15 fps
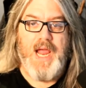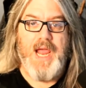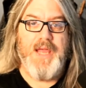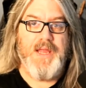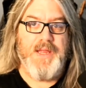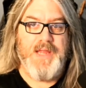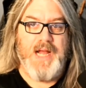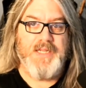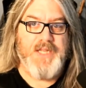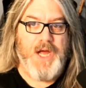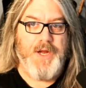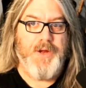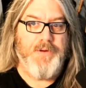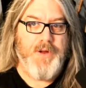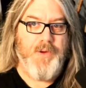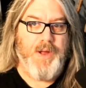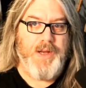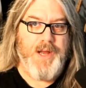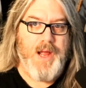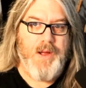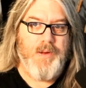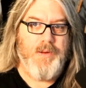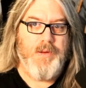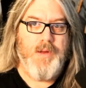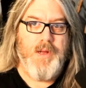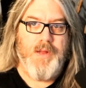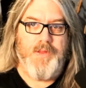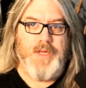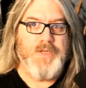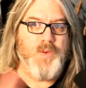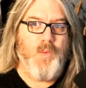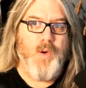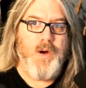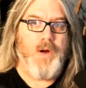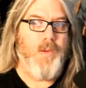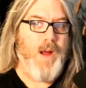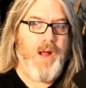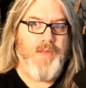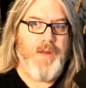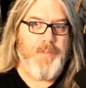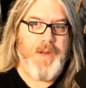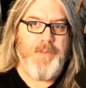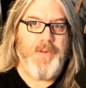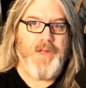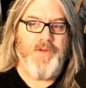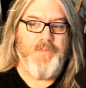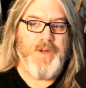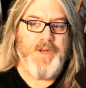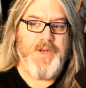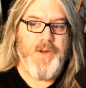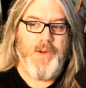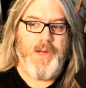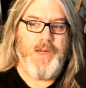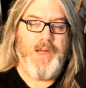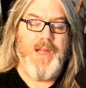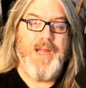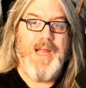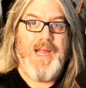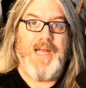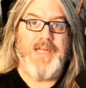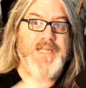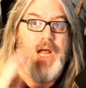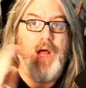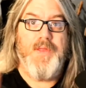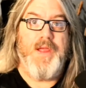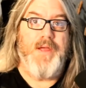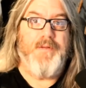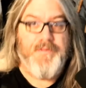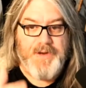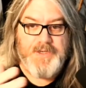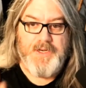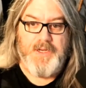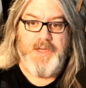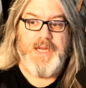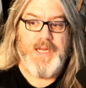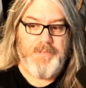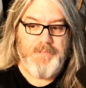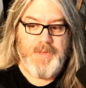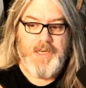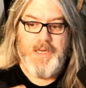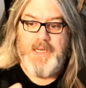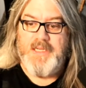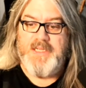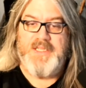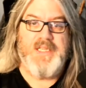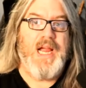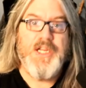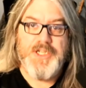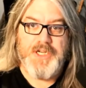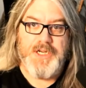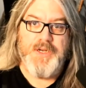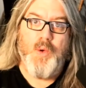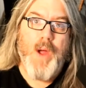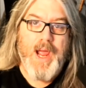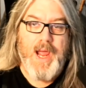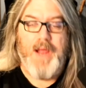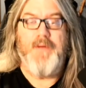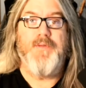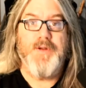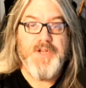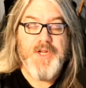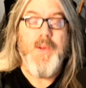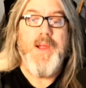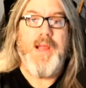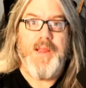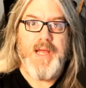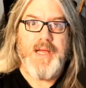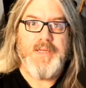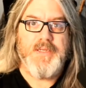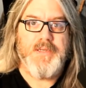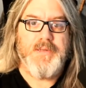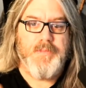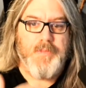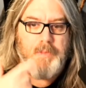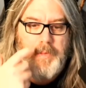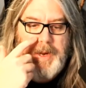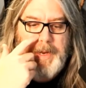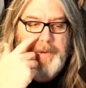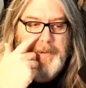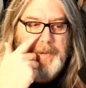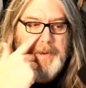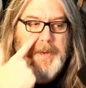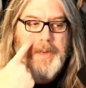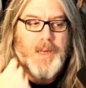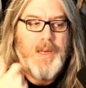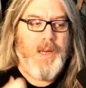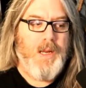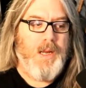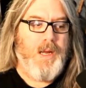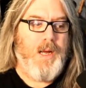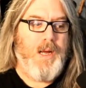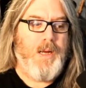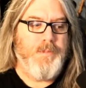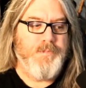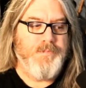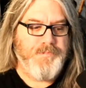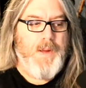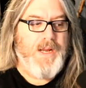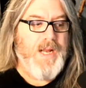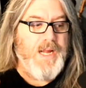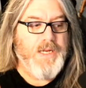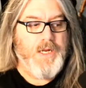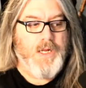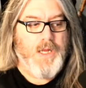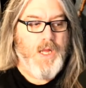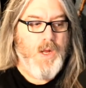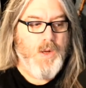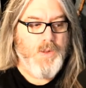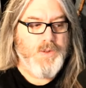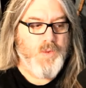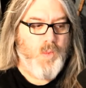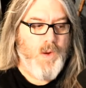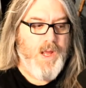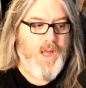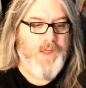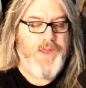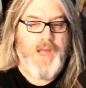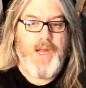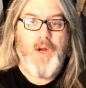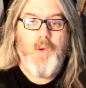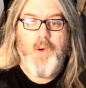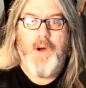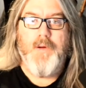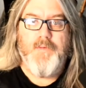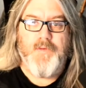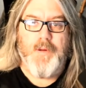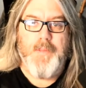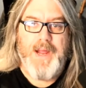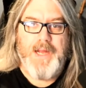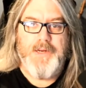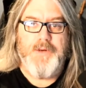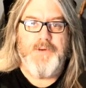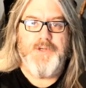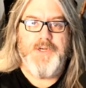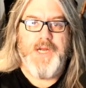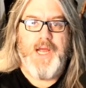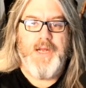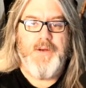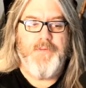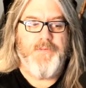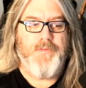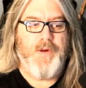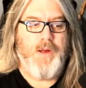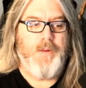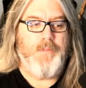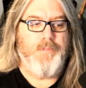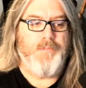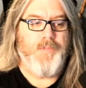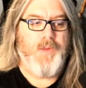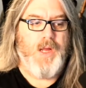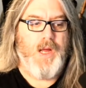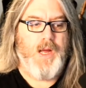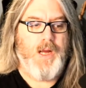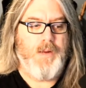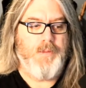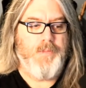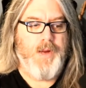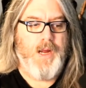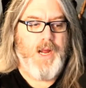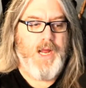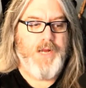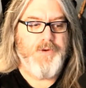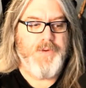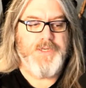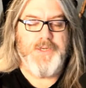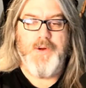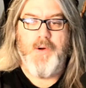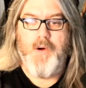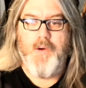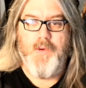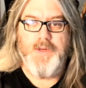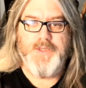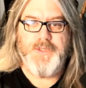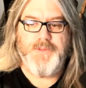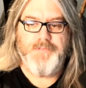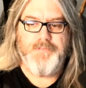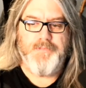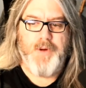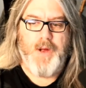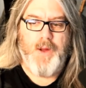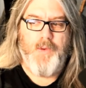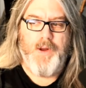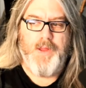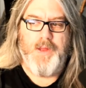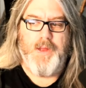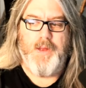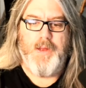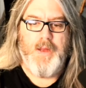that that's how you do it now. This workaround that people have been doing is now the officially sanctioned way for doing this, right? Um, I'd like to close with a quote from Andrew Chen from um, Andreessen Horowitz probably one of the